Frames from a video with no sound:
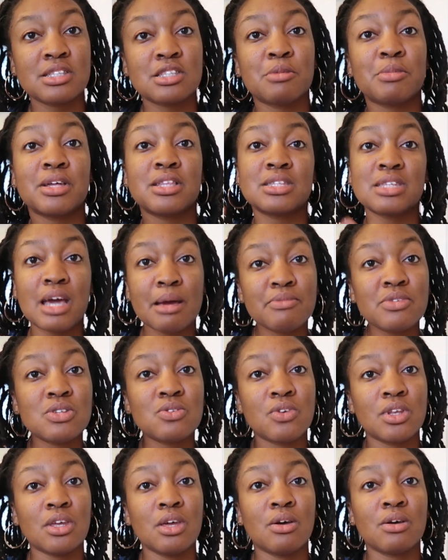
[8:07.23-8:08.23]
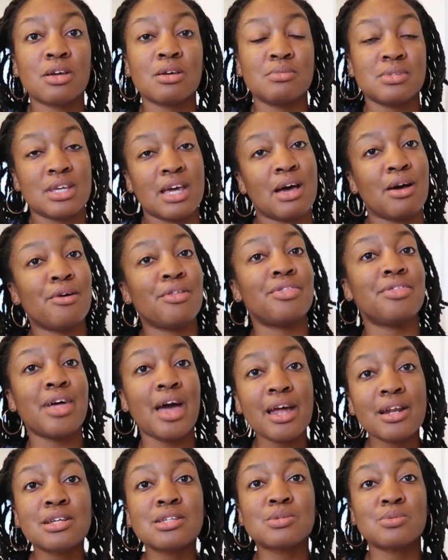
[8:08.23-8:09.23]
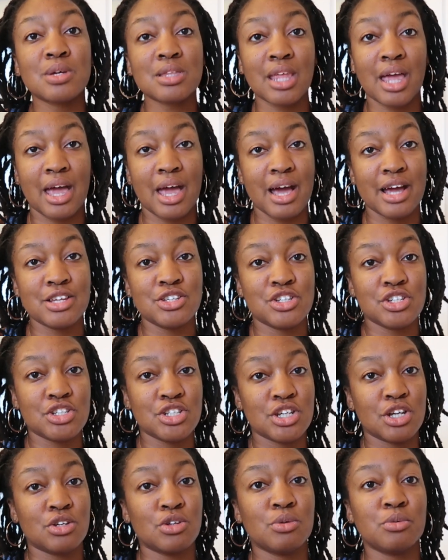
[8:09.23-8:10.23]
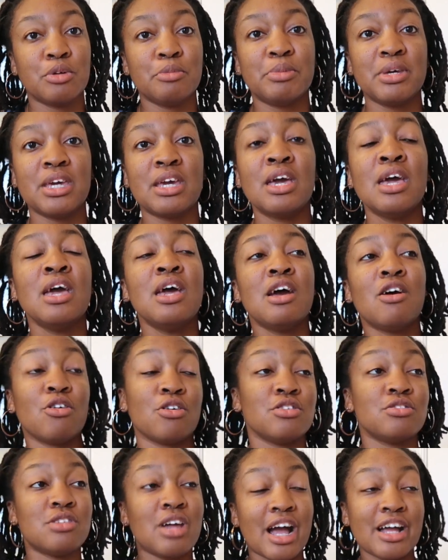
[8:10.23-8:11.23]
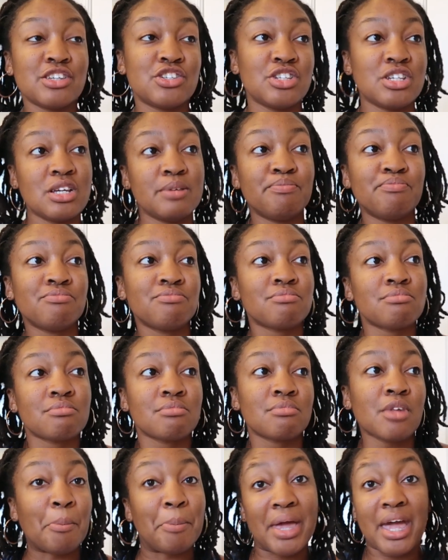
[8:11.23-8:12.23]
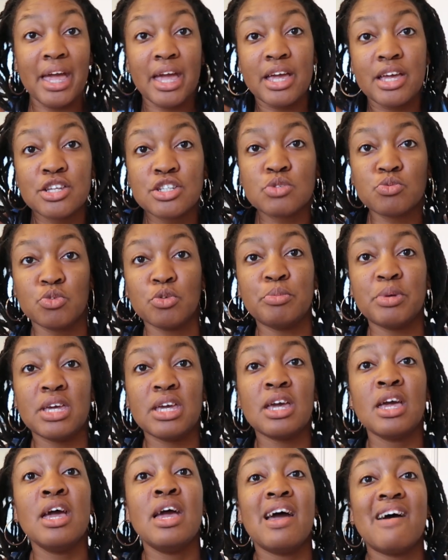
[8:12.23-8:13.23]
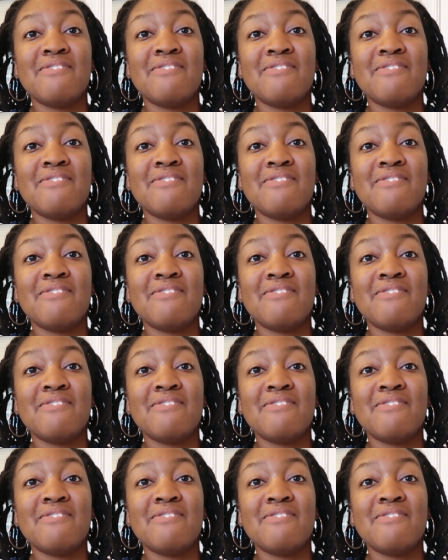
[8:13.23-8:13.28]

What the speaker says: So by the time this video comes out, that is what that IG channel will be, or IG page will be.